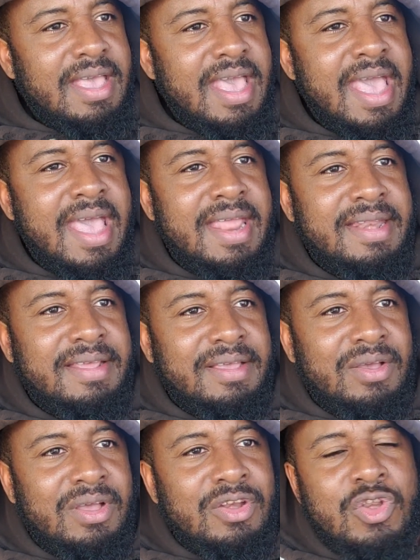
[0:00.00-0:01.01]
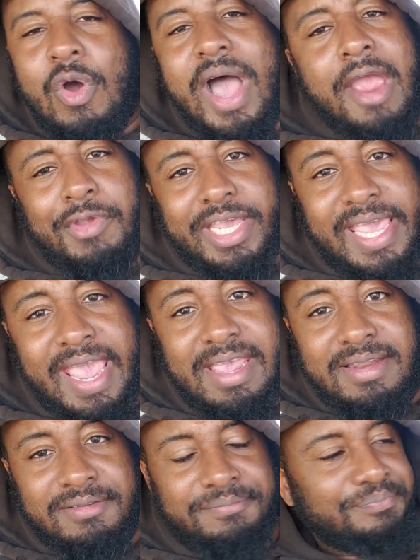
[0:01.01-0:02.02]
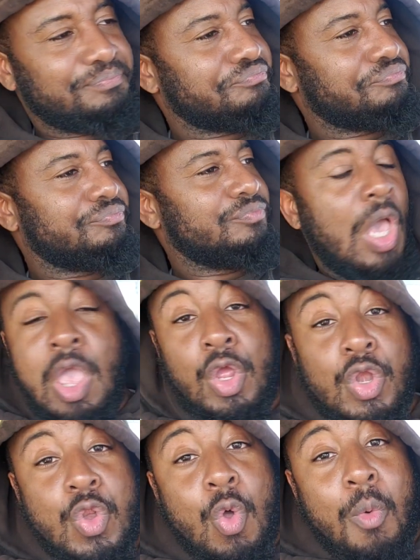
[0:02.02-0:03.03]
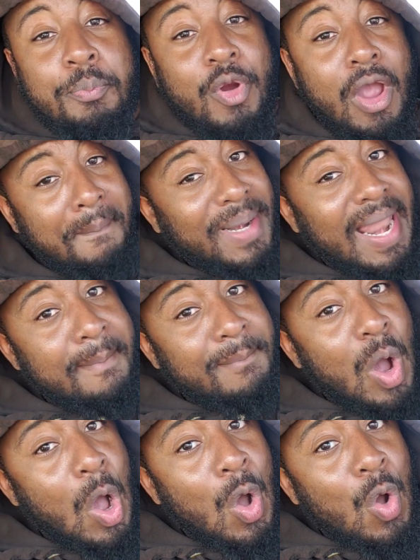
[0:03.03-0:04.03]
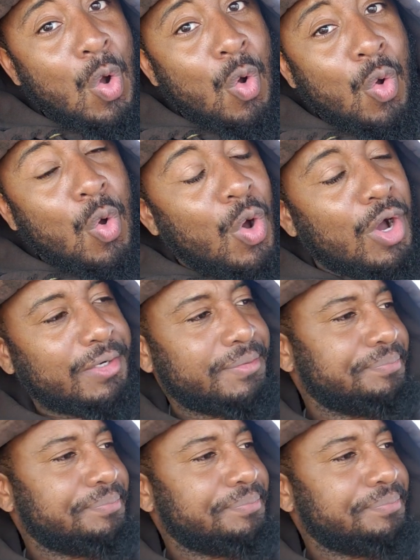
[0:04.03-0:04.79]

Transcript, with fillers: And no Harry Kane, no problemo.